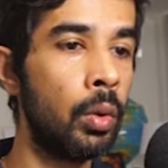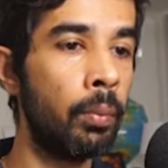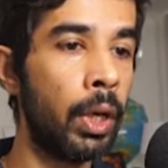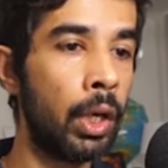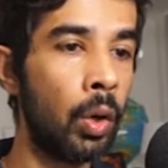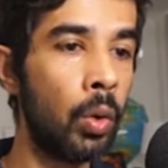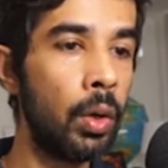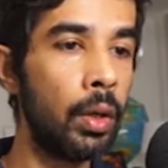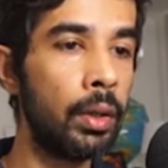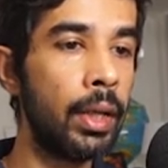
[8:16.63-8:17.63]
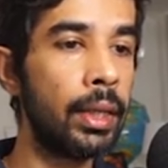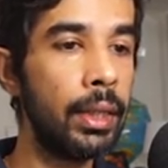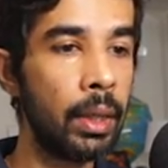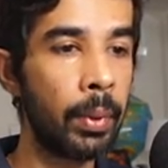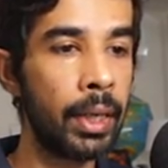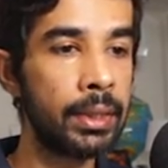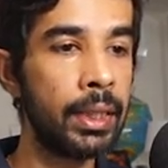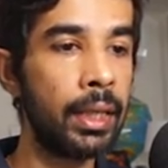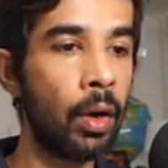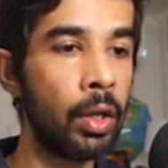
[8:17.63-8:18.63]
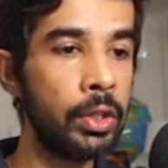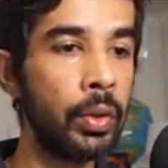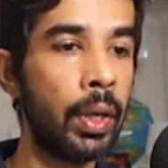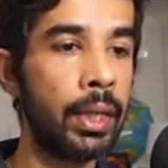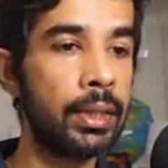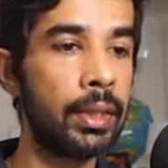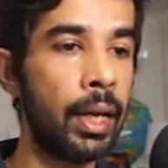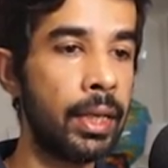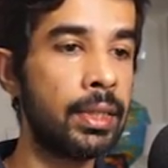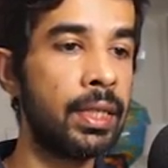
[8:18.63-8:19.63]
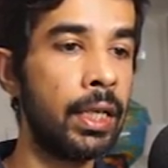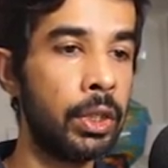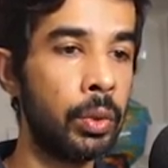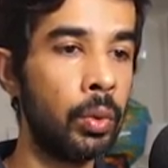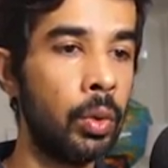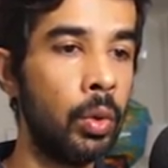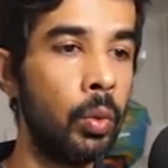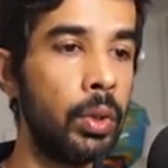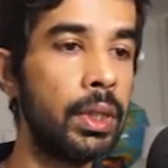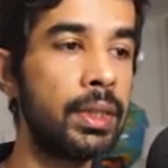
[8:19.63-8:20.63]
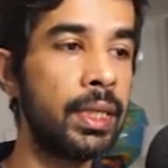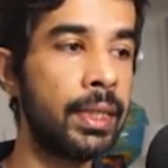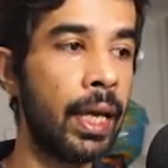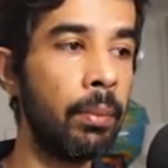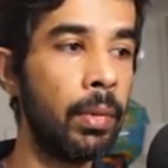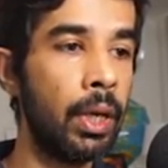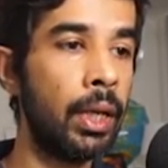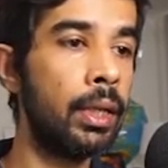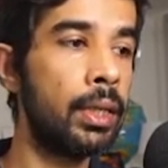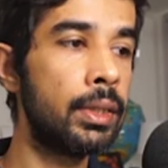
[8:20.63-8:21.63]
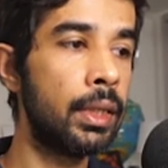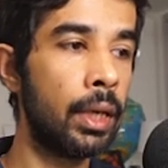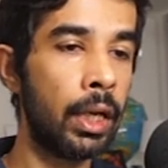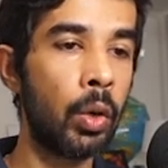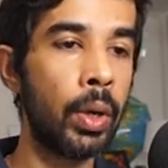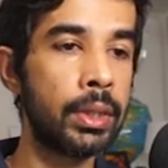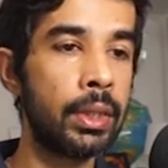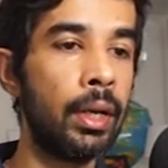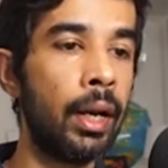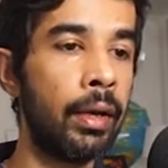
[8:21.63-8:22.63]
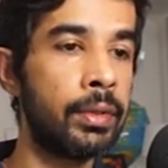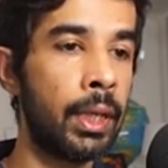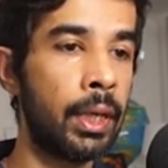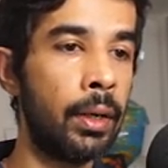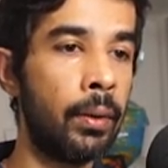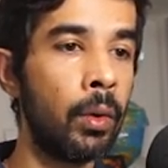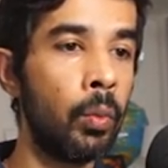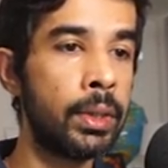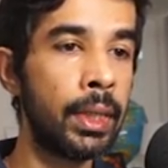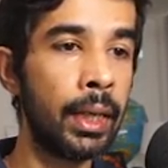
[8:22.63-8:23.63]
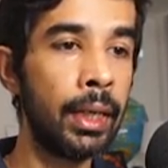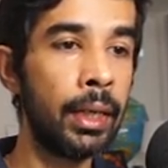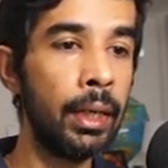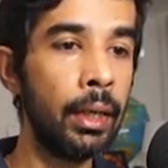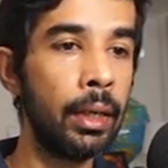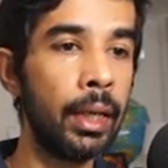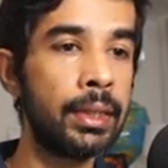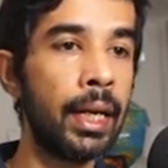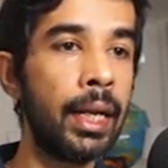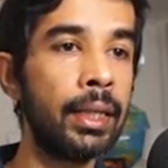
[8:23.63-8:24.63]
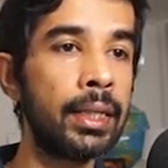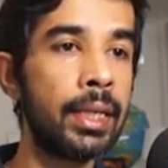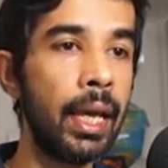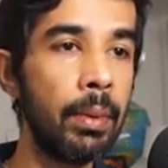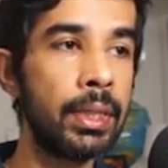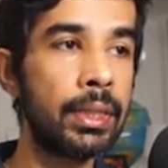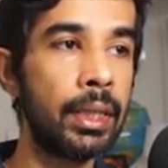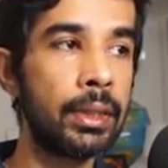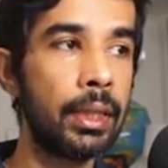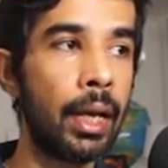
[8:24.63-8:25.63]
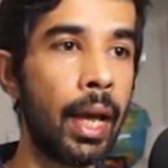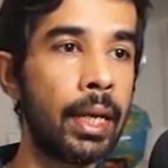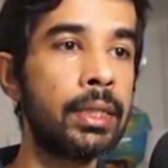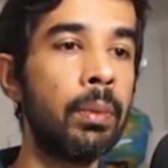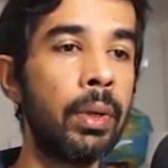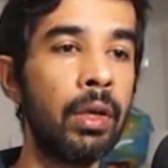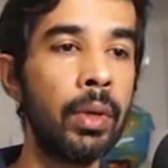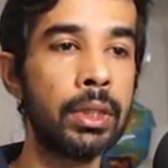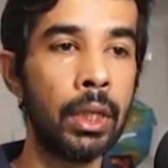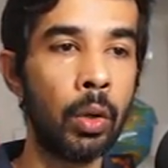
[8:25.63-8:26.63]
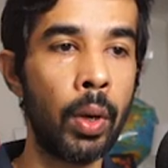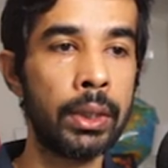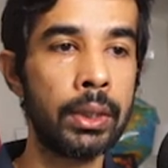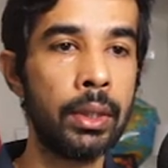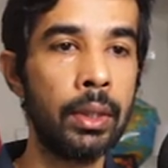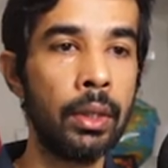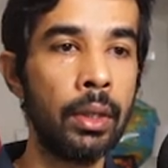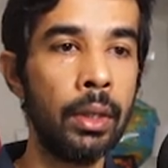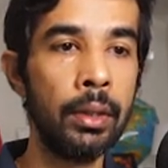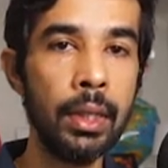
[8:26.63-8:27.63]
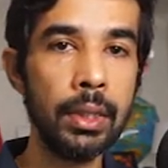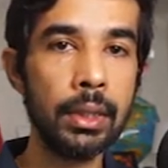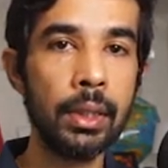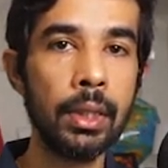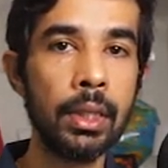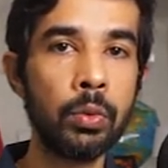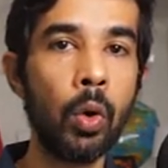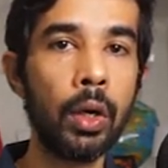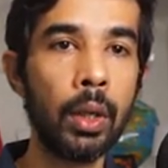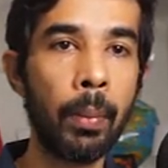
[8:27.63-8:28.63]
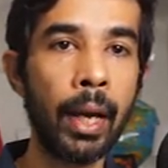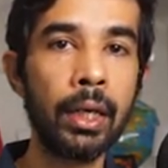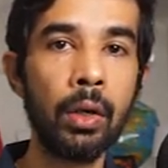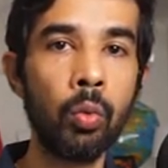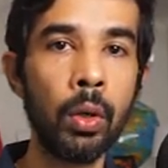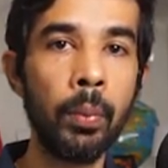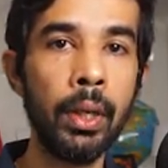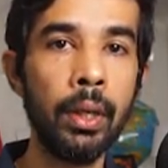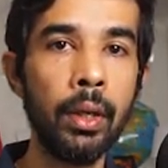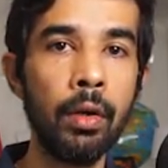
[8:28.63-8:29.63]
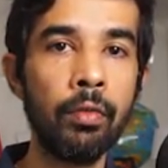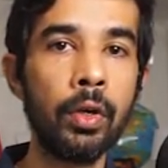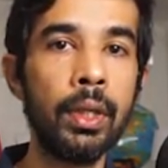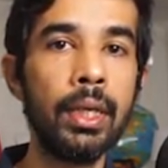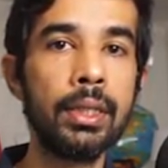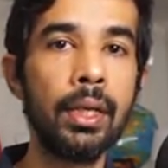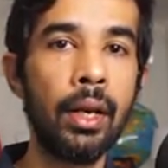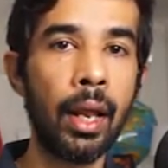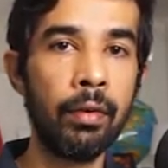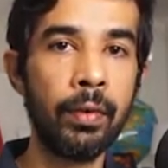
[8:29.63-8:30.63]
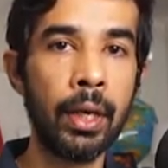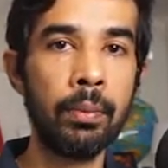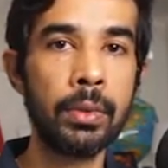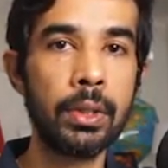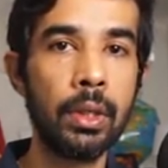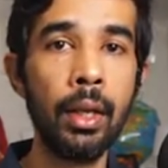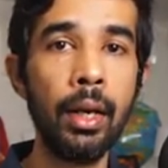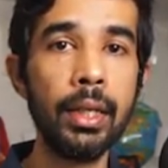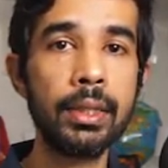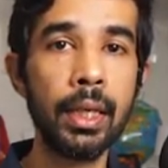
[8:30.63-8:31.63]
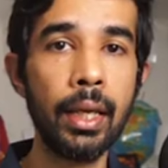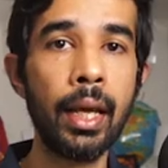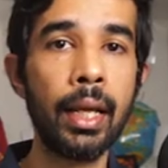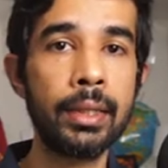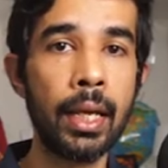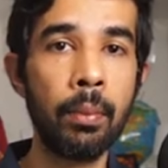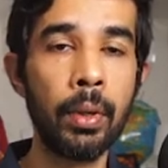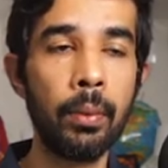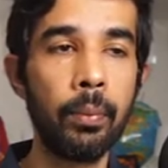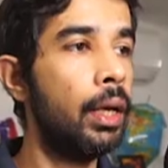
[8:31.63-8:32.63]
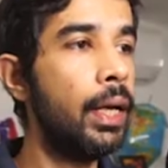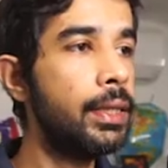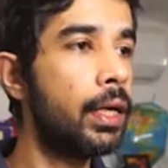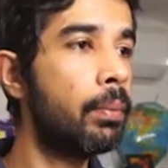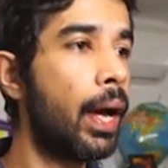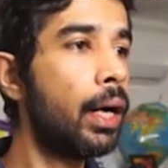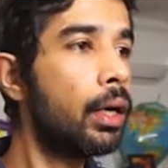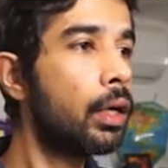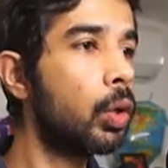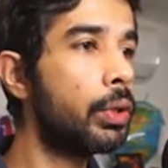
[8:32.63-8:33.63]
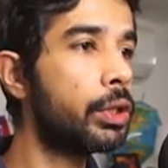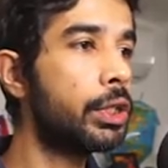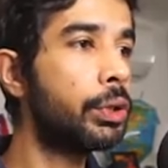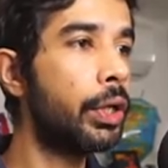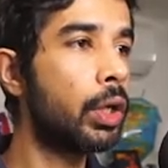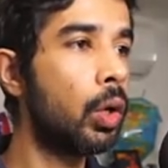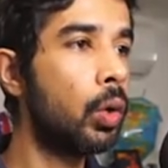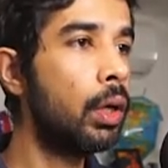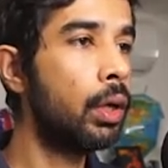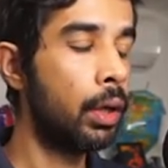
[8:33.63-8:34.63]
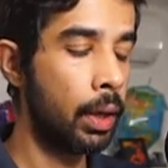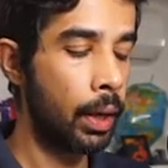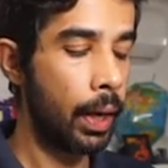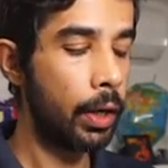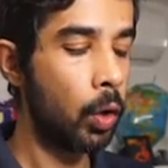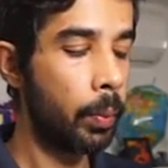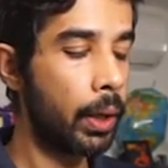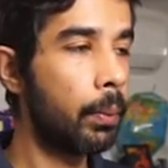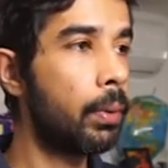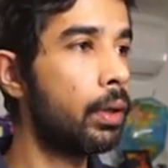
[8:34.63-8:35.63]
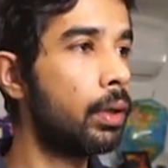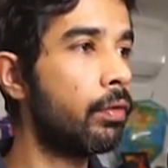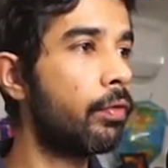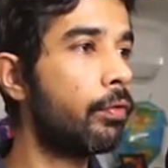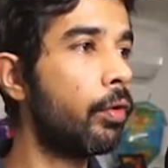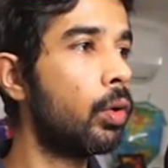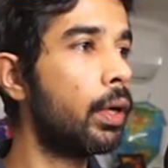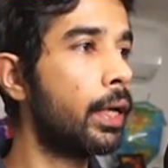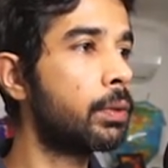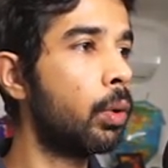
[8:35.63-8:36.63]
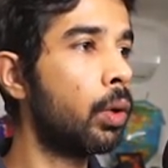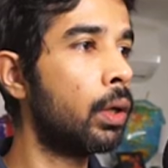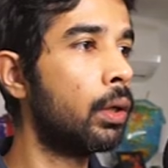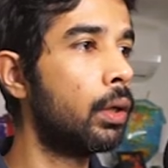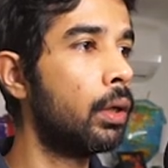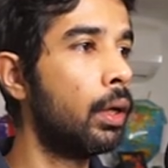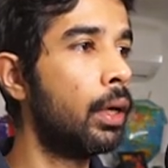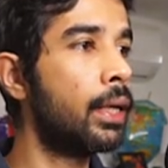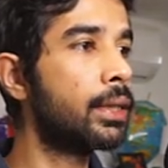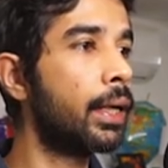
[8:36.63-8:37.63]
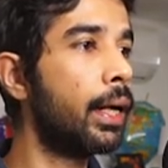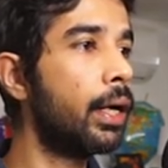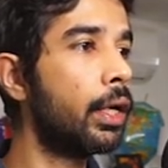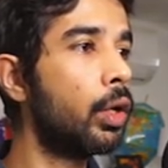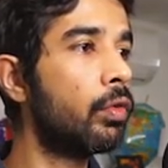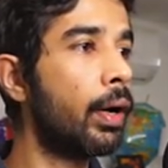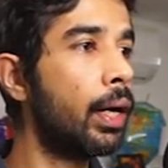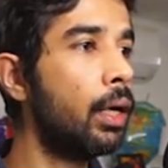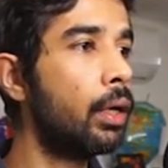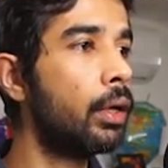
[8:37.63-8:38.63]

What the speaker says: But note, the other dependency also gets SC2, which is the same in this request lifecycle. With Singleton, it's getting the same instance as the previous request. This is what the pattern would be for these lifetimes. Let's see an example. Let's head back to Visual Studio Code and open up the Folder Explorer. Let's create a new file.